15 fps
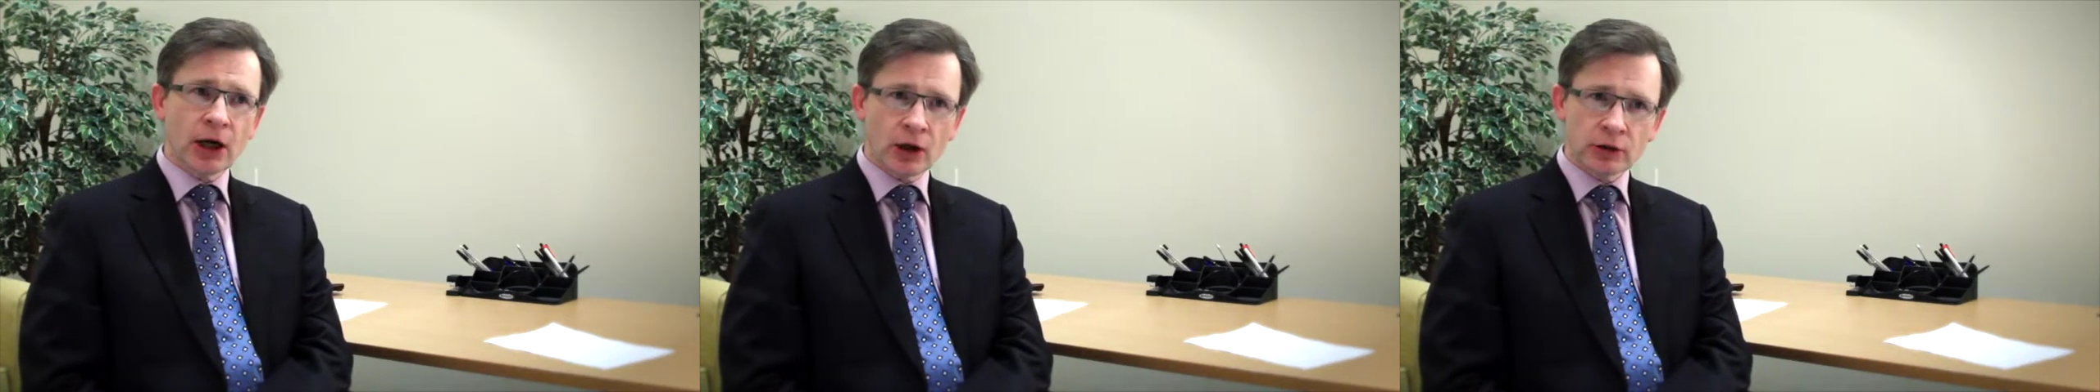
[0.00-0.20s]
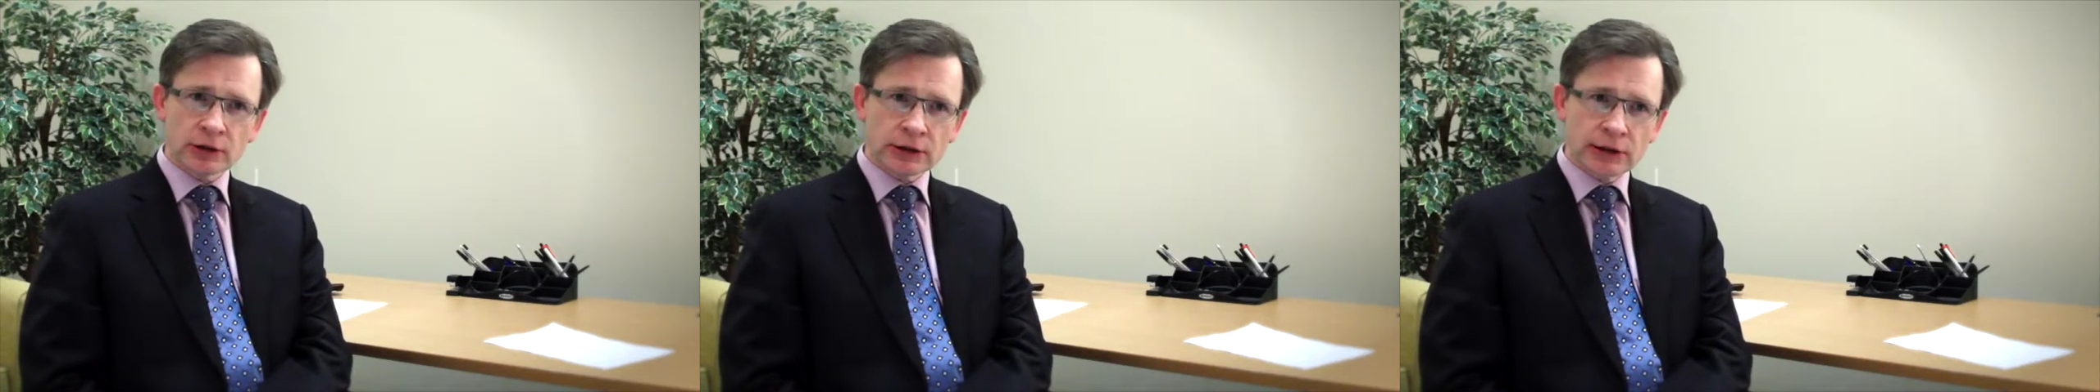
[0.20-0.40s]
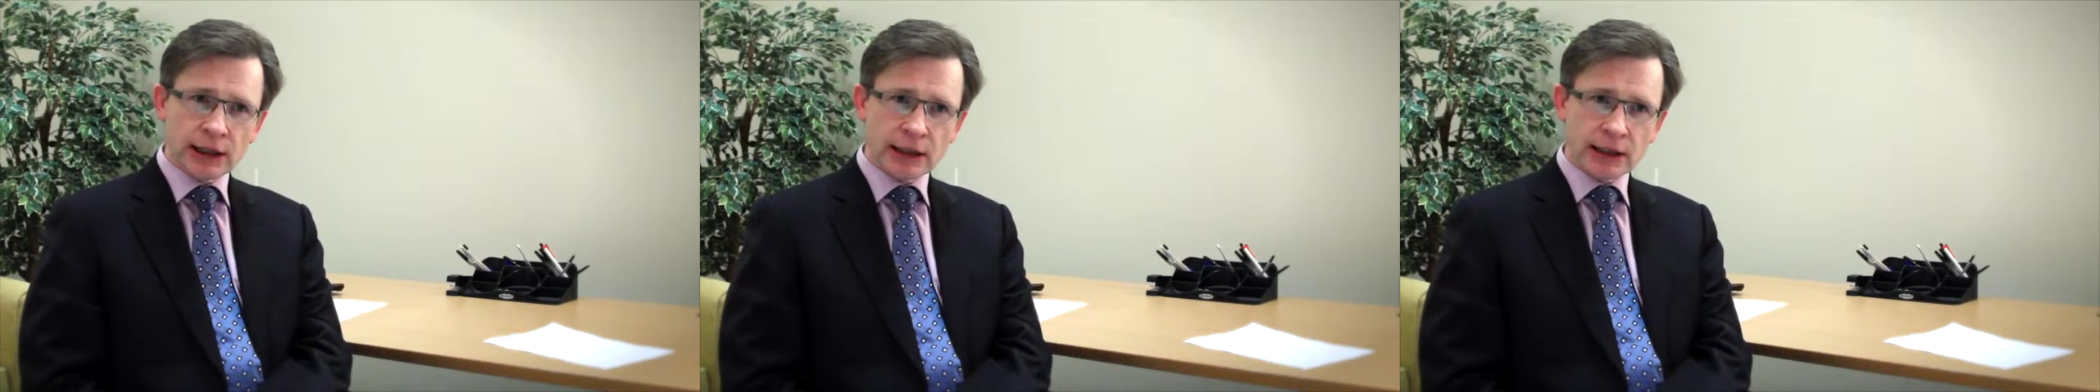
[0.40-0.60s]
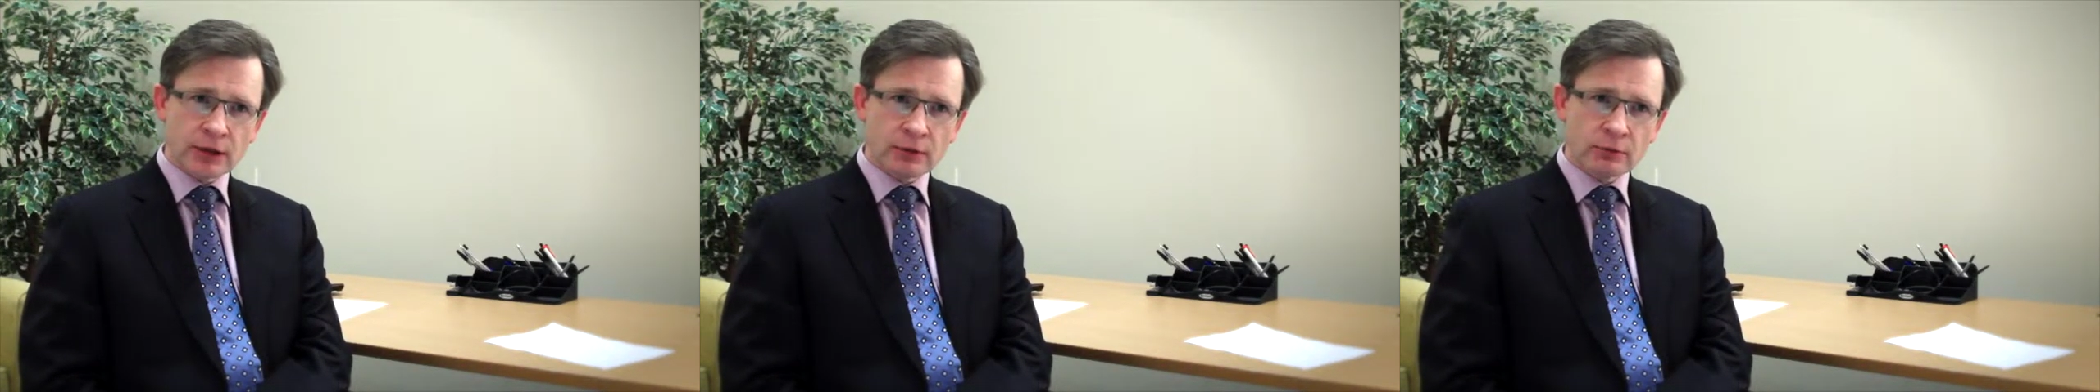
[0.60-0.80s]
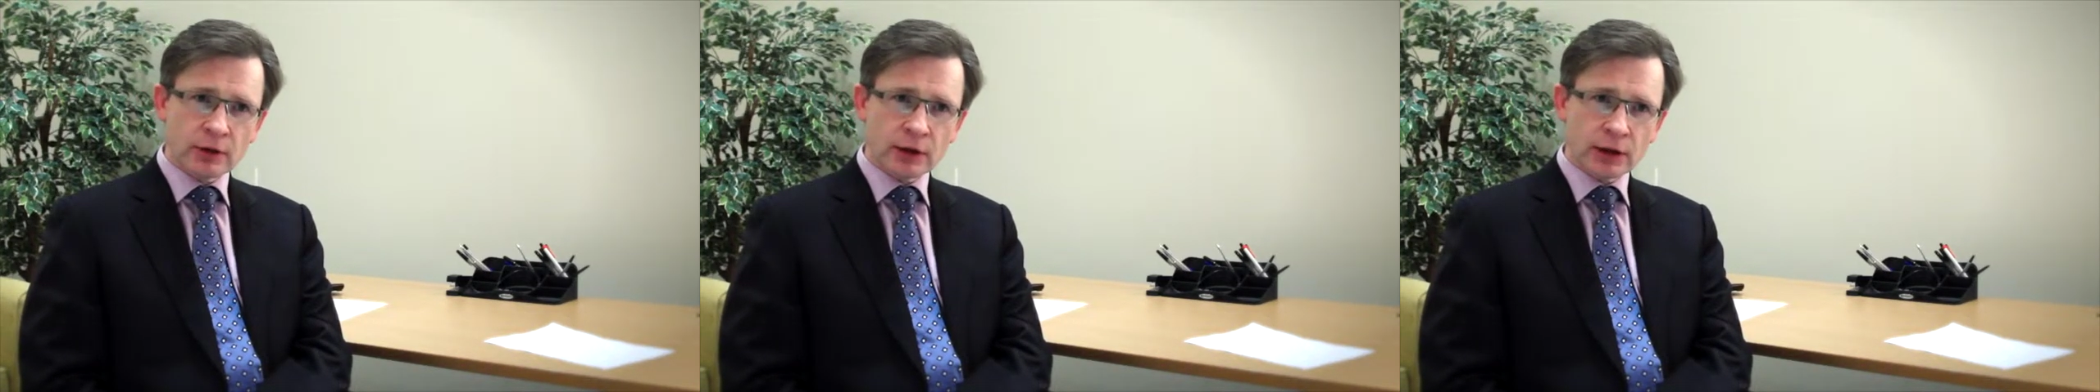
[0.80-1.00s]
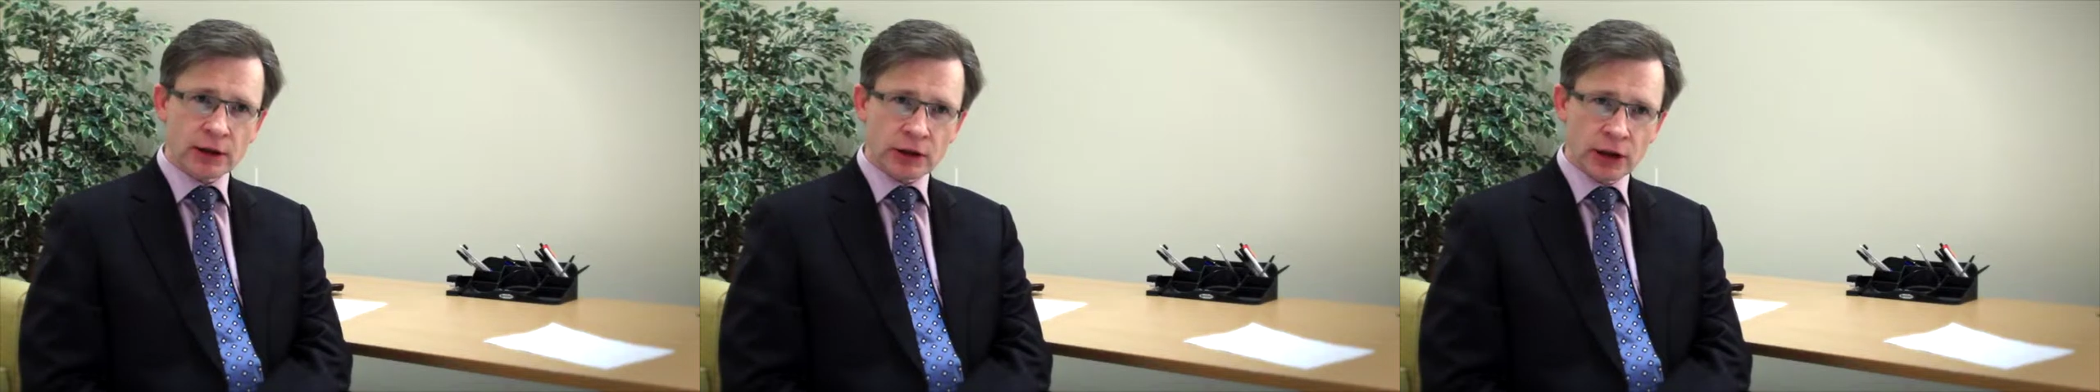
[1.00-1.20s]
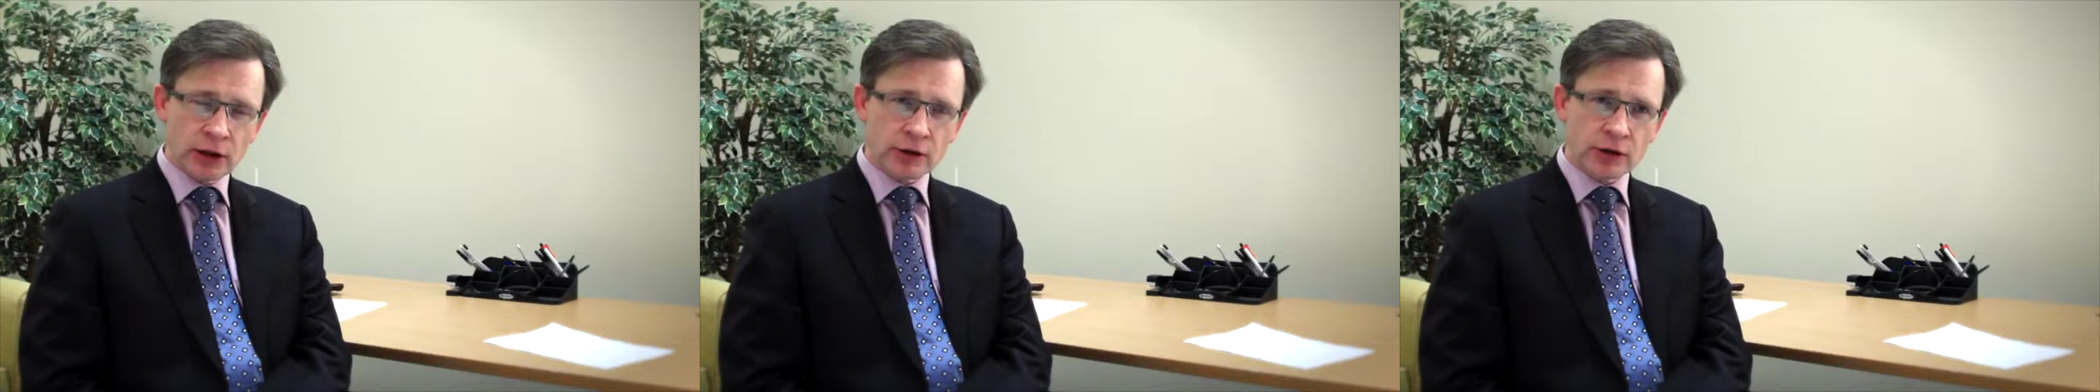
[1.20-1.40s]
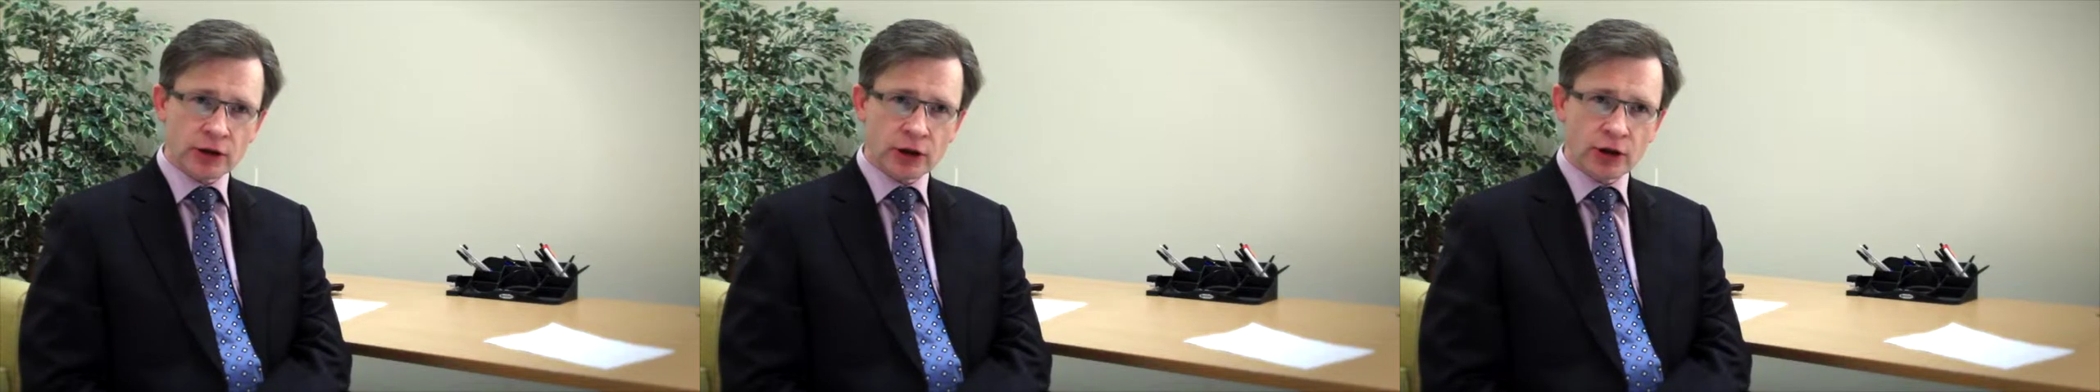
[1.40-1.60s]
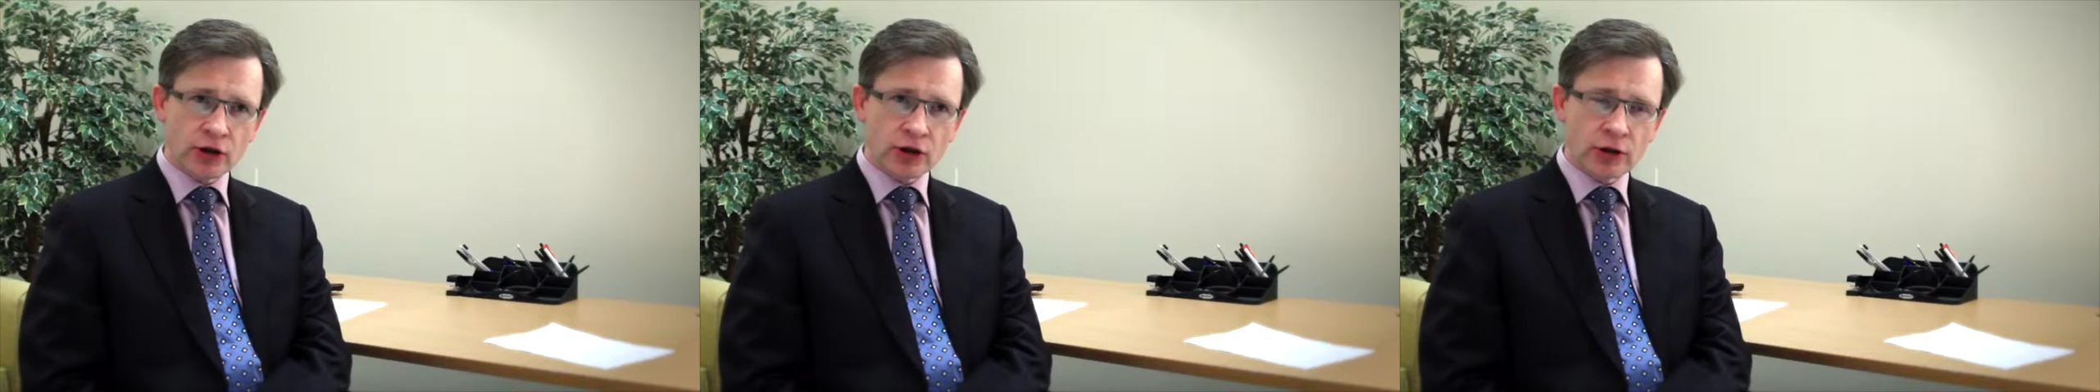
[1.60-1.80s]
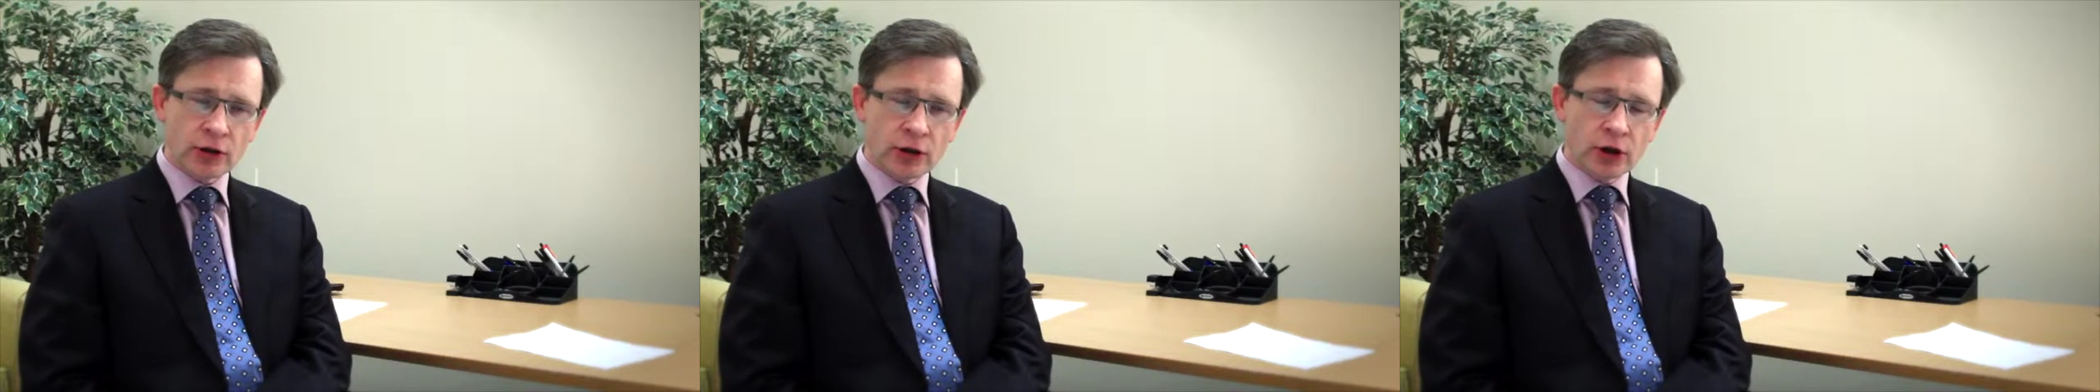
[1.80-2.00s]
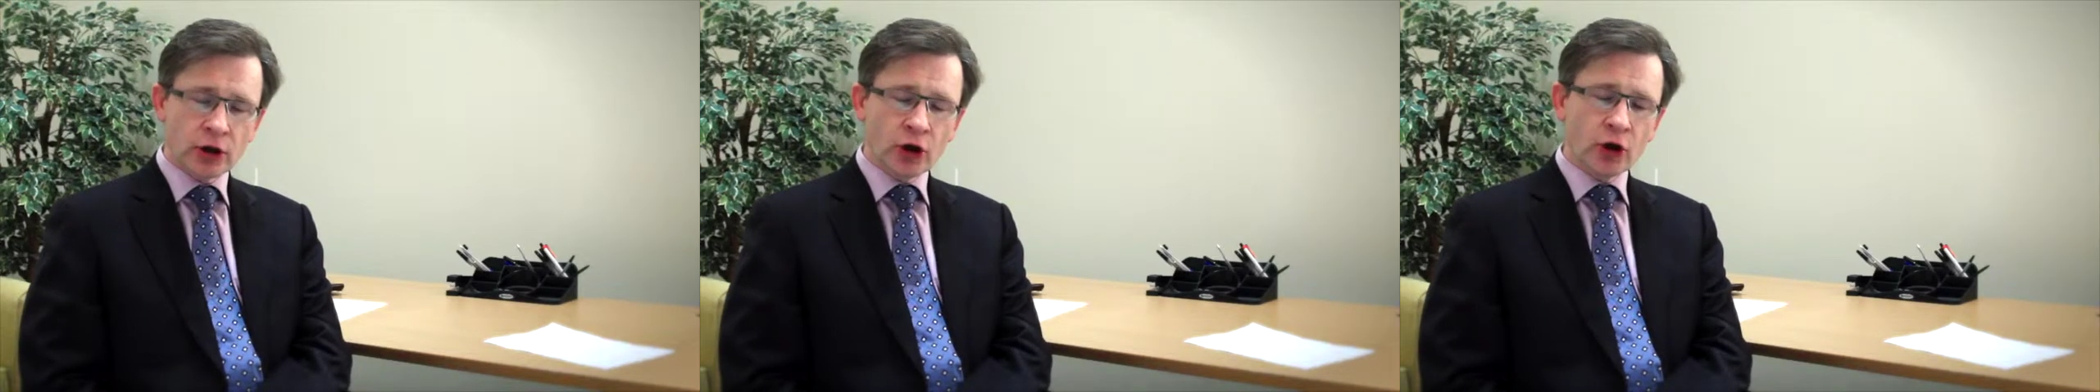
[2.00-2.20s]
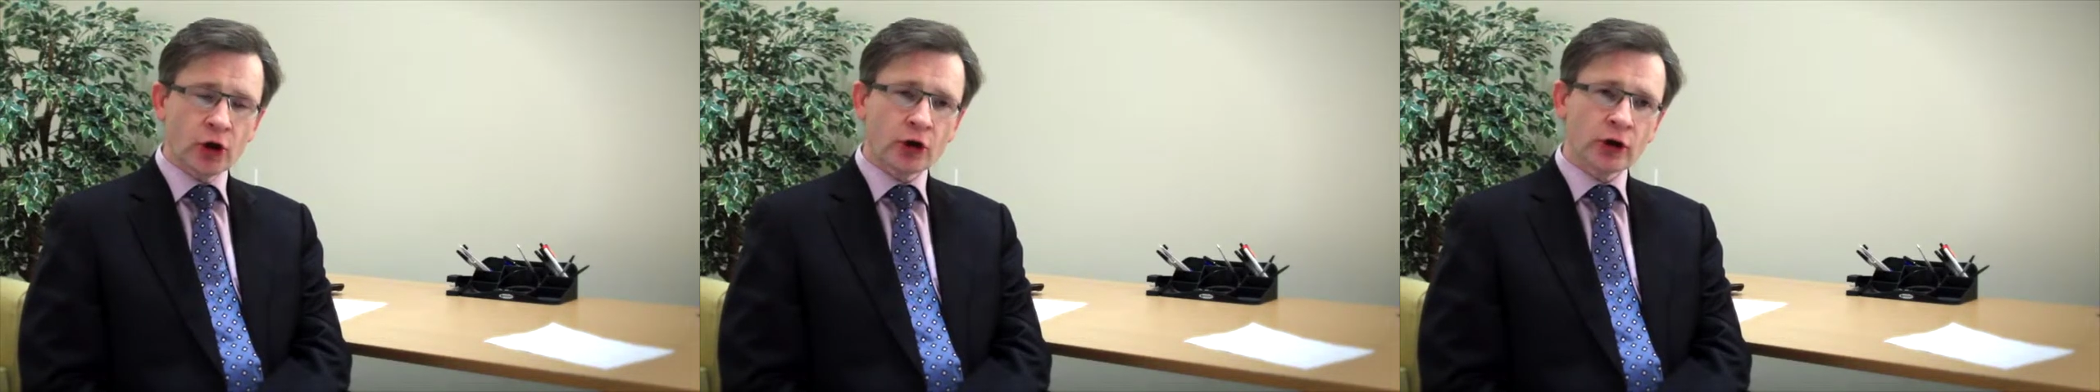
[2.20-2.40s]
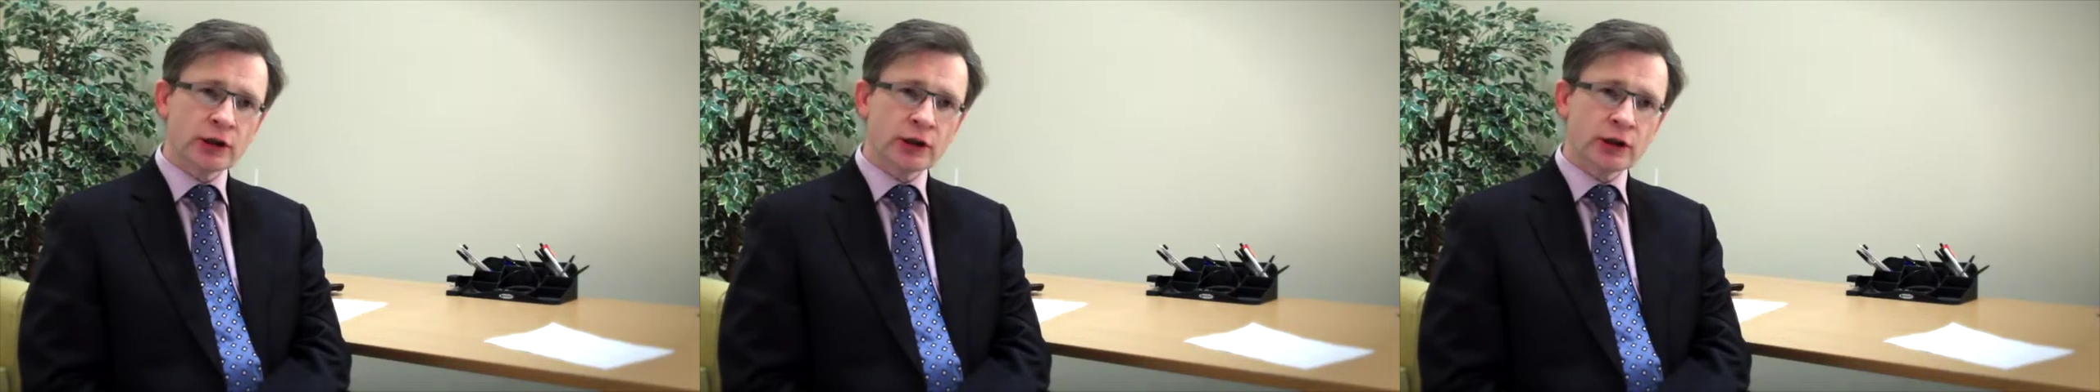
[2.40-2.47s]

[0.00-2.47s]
consultation with a consultant surgeon who